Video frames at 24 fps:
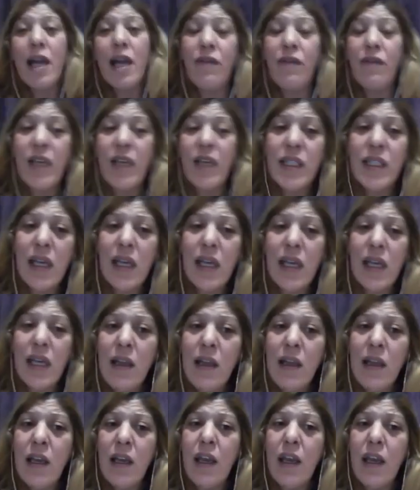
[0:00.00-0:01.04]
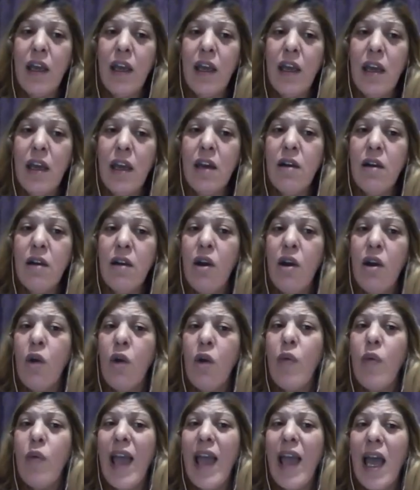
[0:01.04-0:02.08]
vessel, here
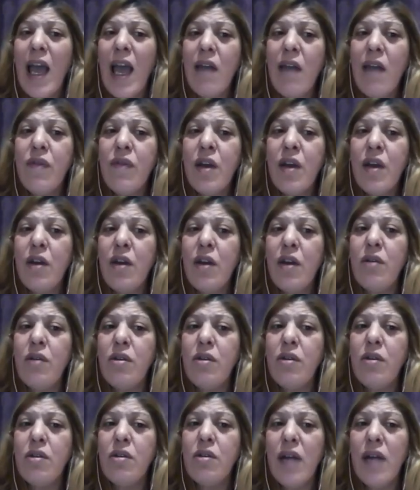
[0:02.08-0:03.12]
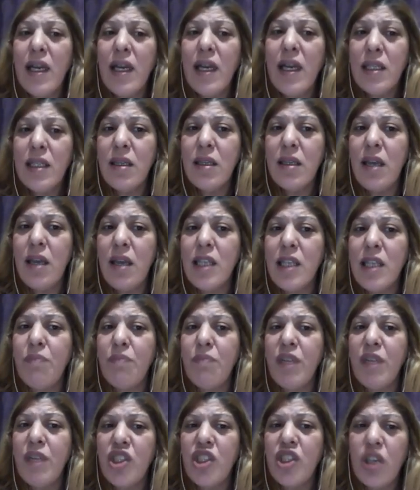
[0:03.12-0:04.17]
we have an increased
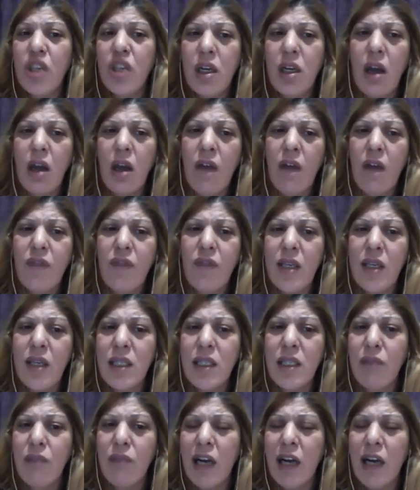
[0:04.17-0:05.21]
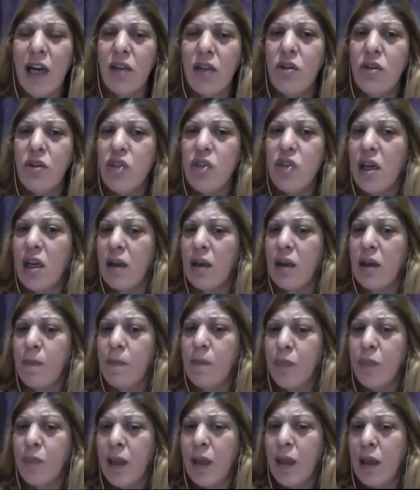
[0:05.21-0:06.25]
expression of this marker gene.
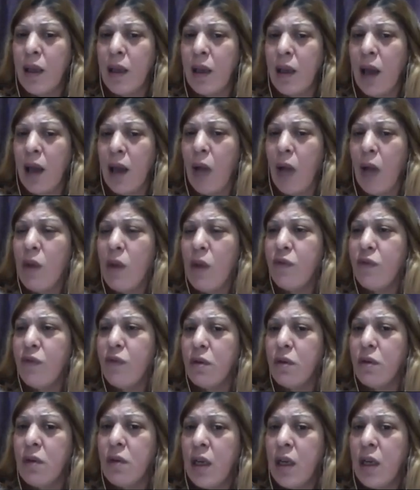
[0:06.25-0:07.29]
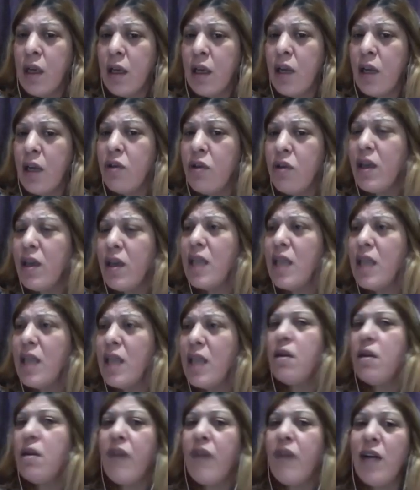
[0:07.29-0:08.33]
However, in the case
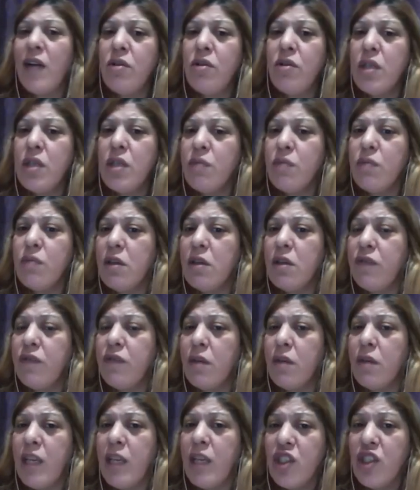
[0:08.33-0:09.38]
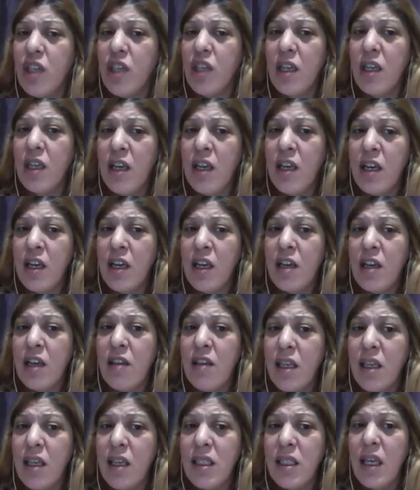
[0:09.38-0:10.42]
of aneurysmal formation,
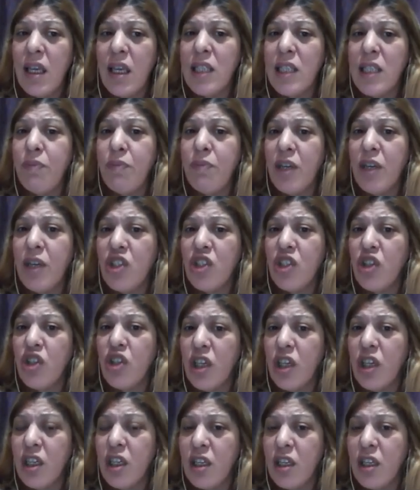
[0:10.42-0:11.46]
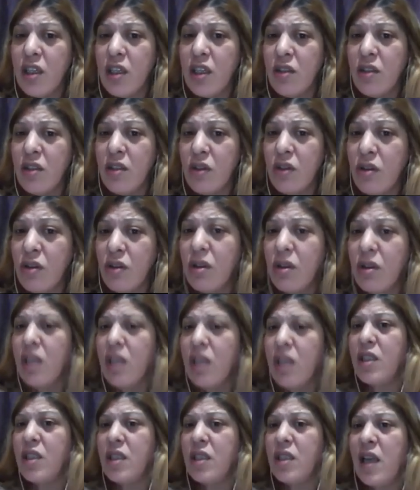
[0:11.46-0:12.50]
this expression
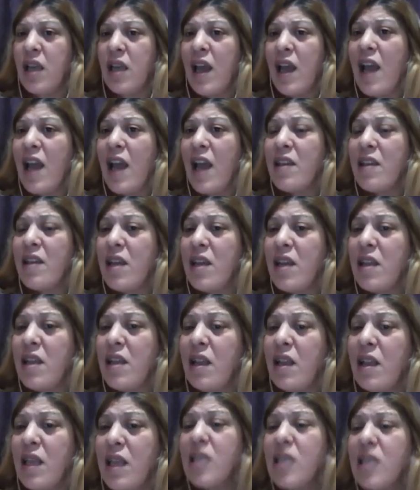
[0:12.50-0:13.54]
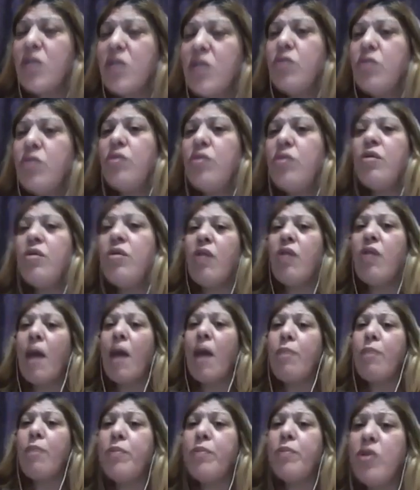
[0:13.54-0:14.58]
decreases, and it leads to the
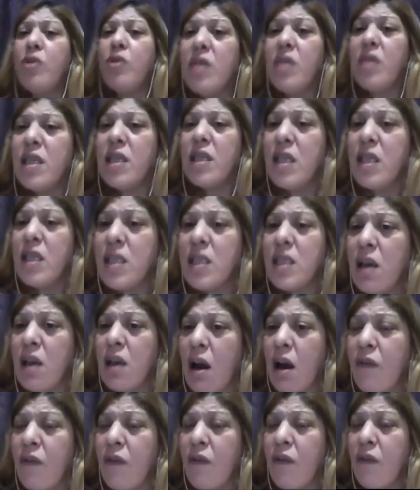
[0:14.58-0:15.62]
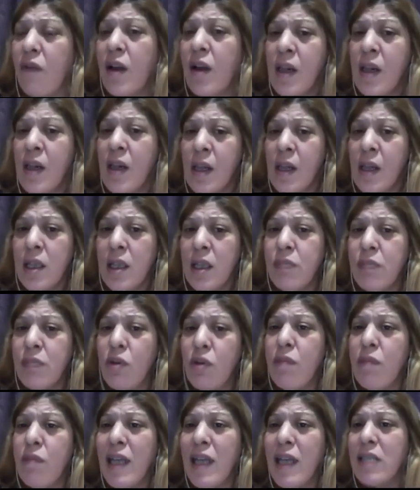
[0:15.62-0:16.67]
apoptosis of a smooth
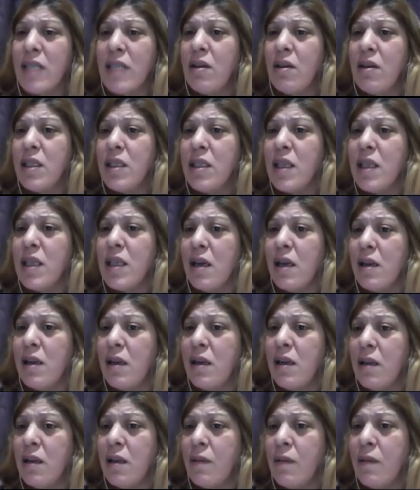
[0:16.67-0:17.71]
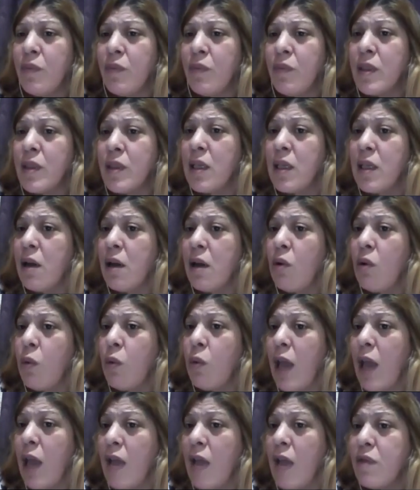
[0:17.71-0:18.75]
muscle cell. So we
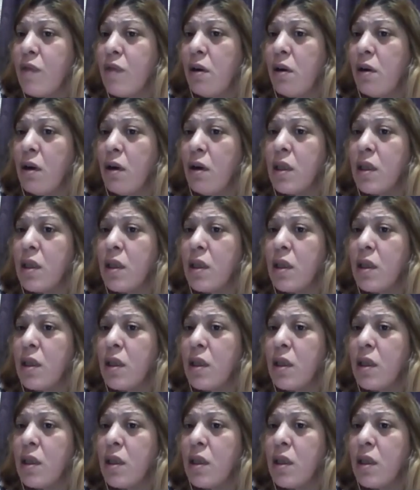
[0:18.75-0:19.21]
have the loss